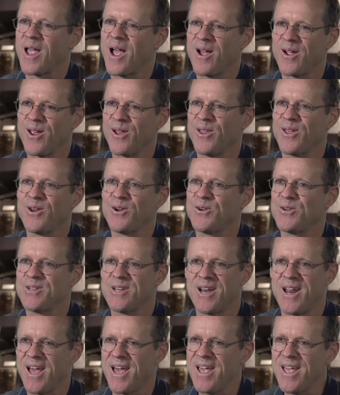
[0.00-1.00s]
calculator
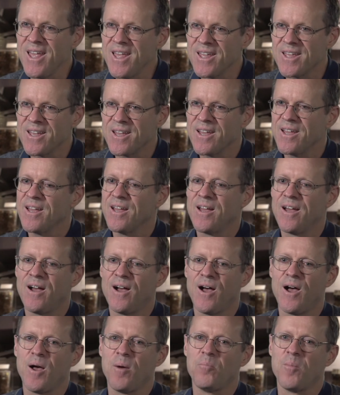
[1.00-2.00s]
today.
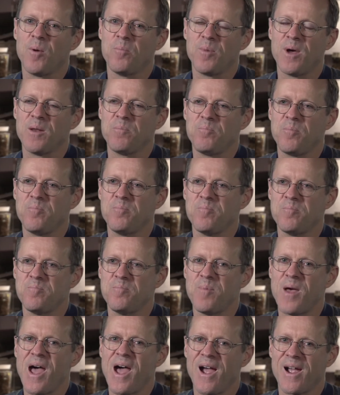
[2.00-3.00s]
But
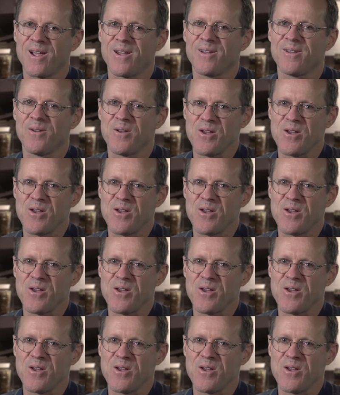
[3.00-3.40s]
back